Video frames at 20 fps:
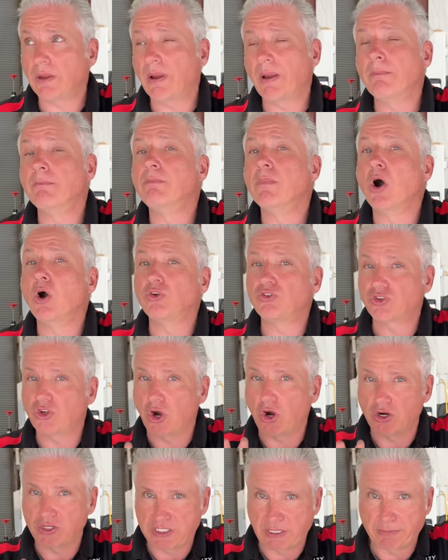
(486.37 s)
Most
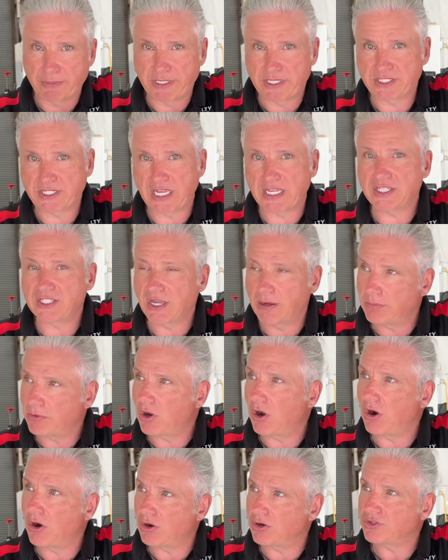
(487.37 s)
cars, I'm going to say. Some
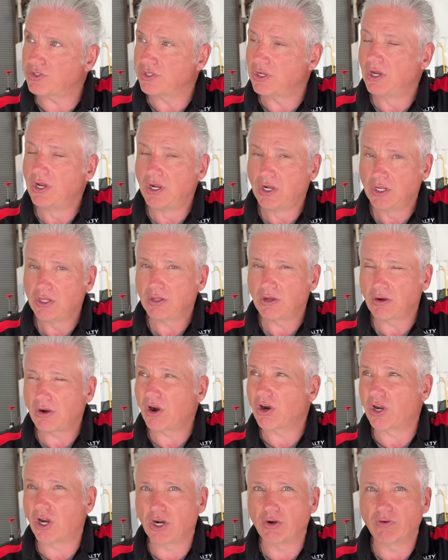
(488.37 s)
cars
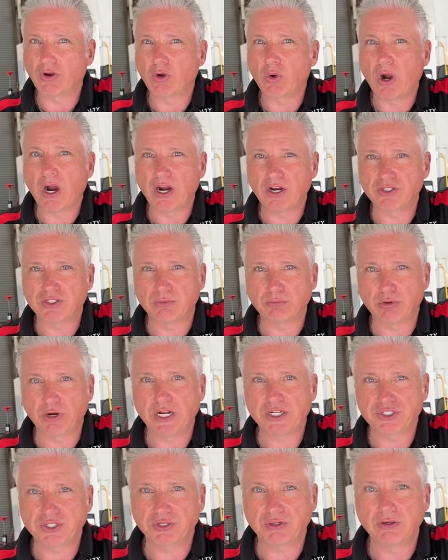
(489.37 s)
are going to require some
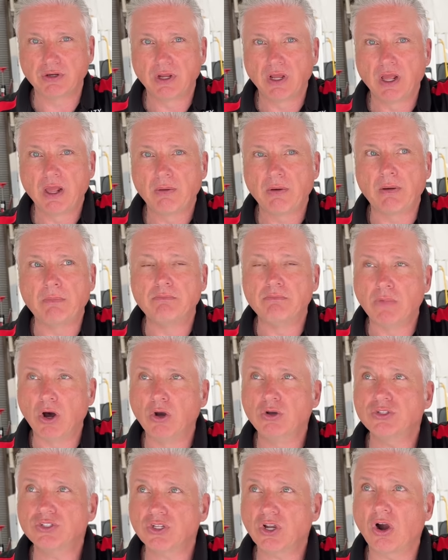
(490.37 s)
pressure. But
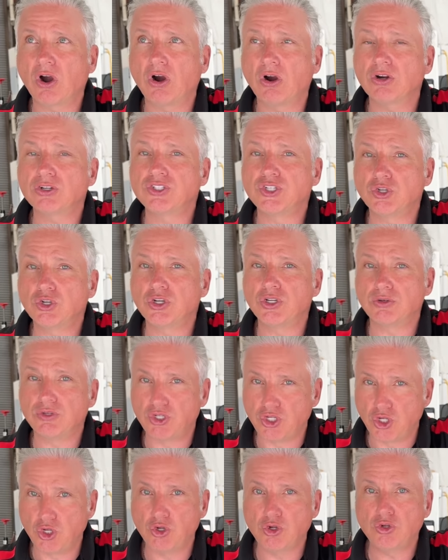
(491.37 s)
most cars you could
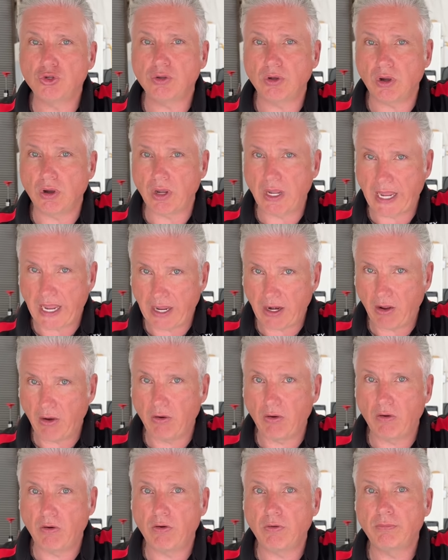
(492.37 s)
do at
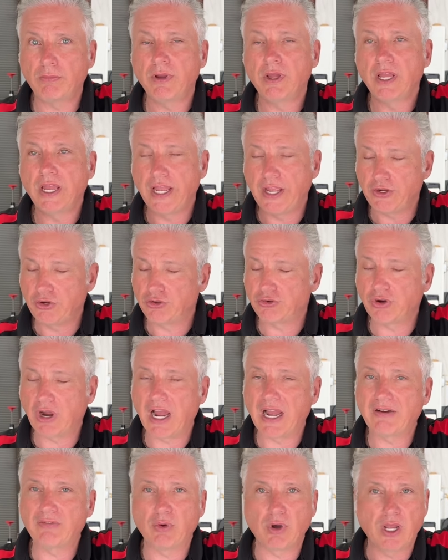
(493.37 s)
home in your
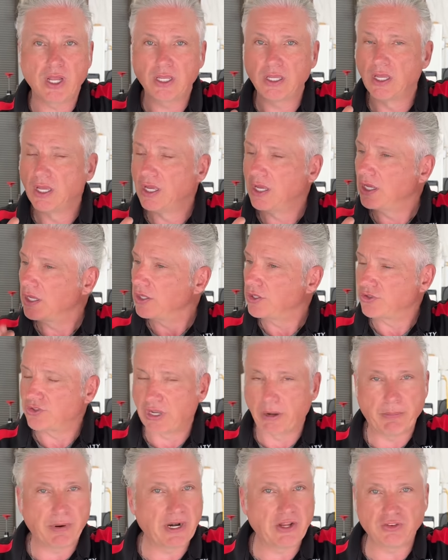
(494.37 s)
driveway.
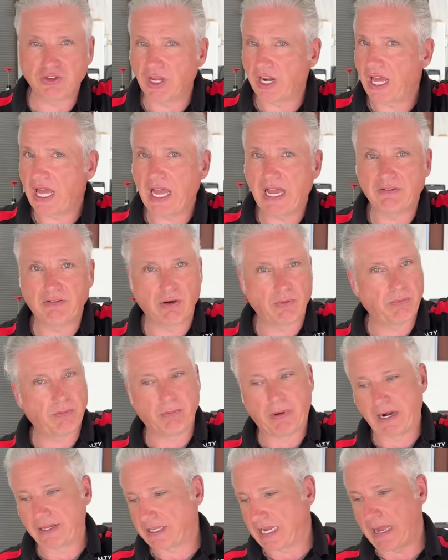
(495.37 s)
Somebody's going to have
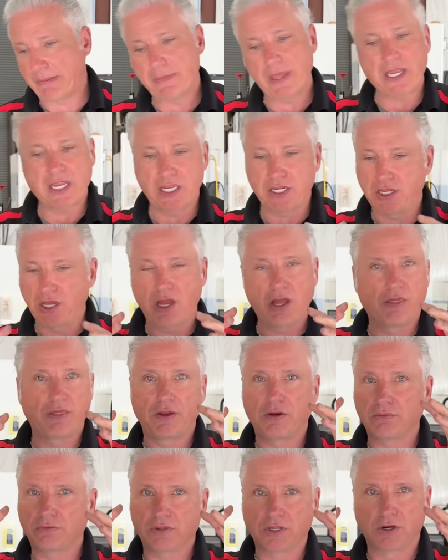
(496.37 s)
by the time they get done,
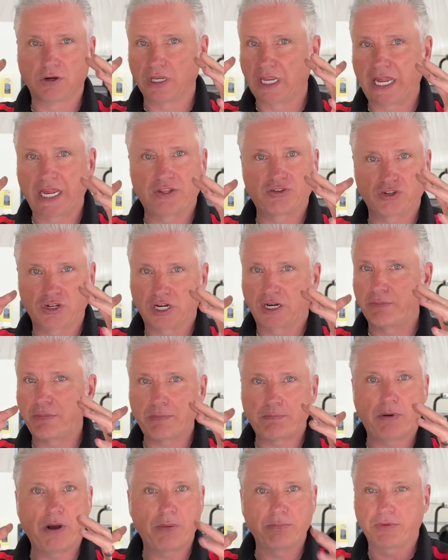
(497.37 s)
their legs are going to be
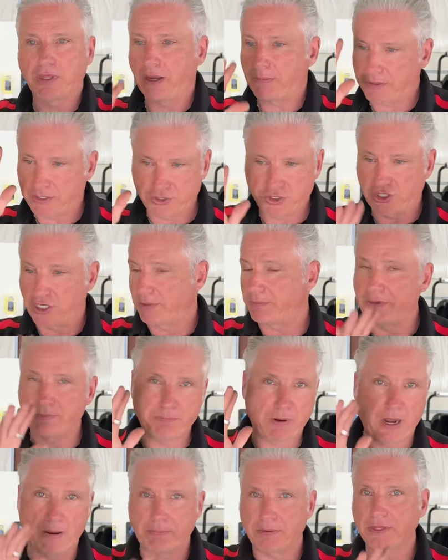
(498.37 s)
pumped up because you're going to be
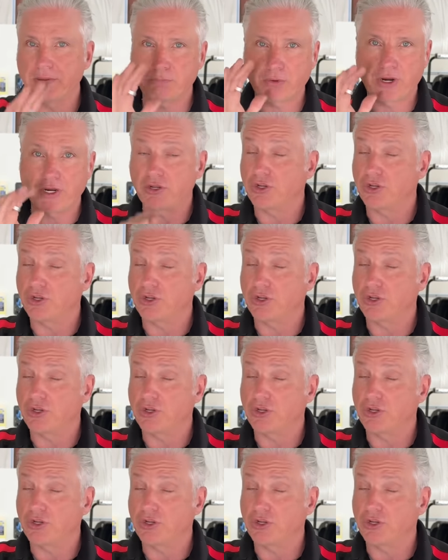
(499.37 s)
pumping the brake.